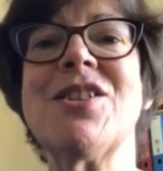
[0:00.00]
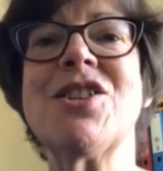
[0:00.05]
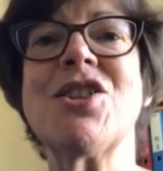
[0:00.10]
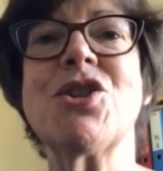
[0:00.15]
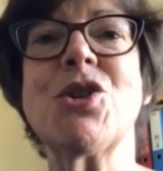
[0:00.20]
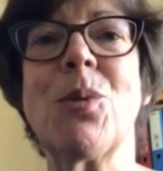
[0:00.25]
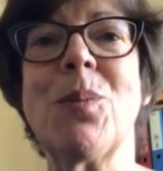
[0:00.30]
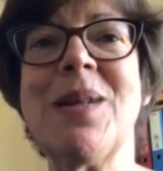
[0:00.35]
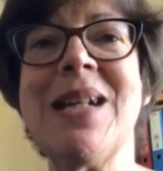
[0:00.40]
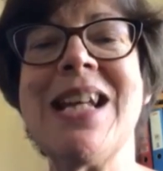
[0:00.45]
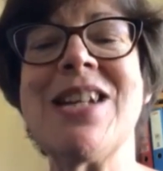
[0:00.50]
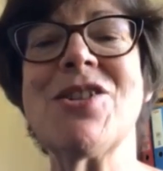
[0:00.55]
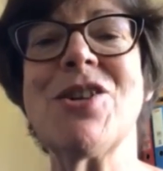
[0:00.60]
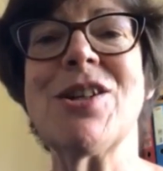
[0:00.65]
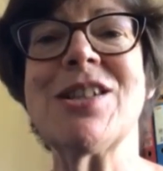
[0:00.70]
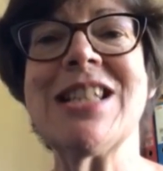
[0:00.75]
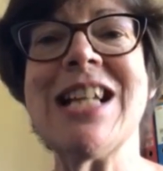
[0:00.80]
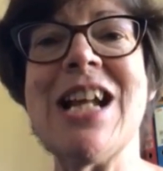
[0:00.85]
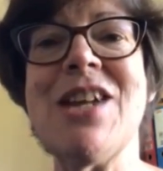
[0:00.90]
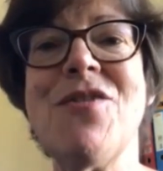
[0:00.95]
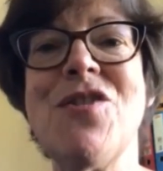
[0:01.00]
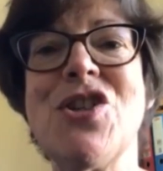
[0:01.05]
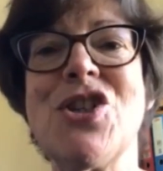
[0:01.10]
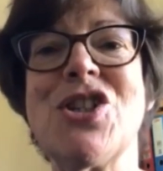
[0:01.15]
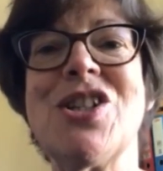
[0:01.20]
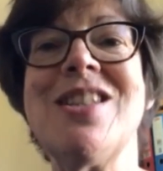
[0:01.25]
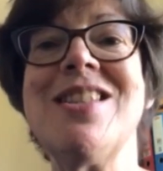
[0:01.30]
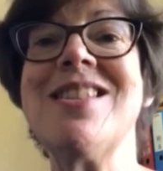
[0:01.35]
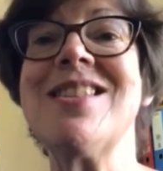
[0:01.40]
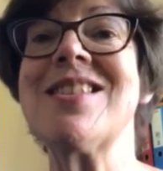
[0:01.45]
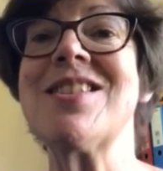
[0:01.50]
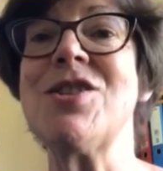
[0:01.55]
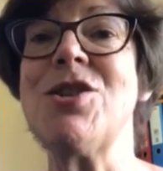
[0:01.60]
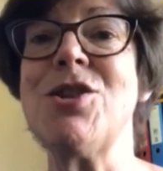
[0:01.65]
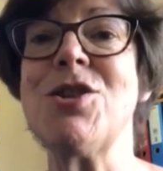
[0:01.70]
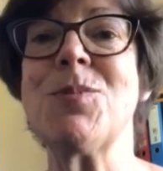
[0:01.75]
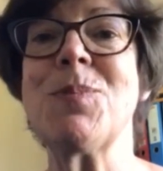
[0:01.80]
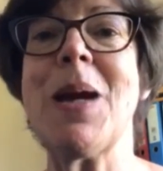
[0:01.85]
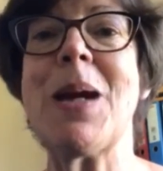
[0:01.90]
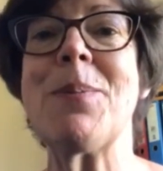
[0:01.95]
to dominate our televisions,
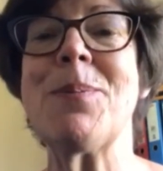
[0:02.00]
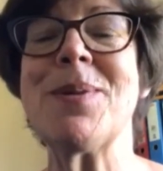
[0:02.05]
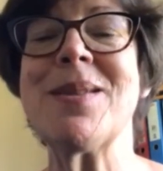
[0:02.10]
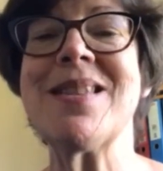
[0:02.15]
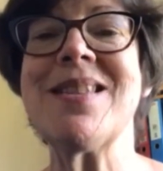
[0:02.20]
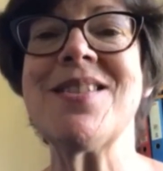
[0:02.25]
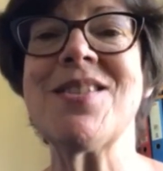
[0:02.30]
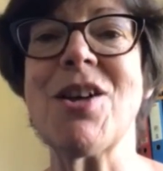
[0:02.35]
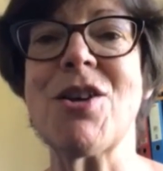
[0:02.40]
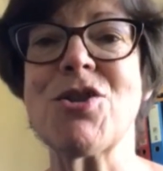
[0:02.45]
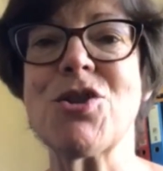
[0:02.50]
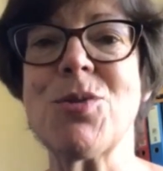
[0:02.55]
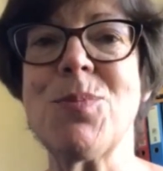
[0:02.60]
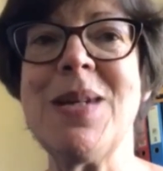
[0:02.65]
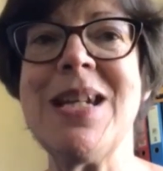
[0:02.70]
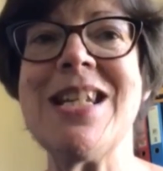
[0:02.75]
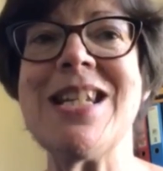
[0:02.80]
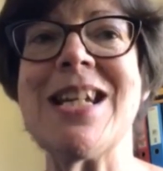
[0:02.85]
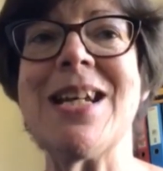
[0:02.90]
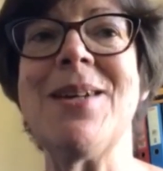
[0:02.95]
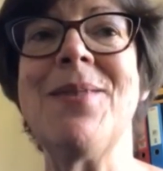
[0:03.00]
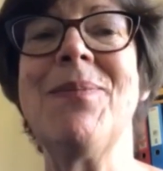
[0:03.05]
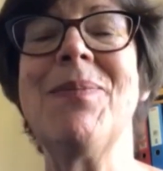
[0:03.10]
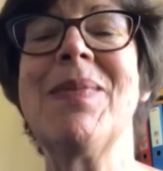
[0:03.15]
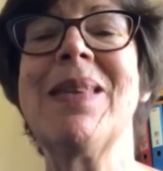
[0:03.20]
newspapers, and social media,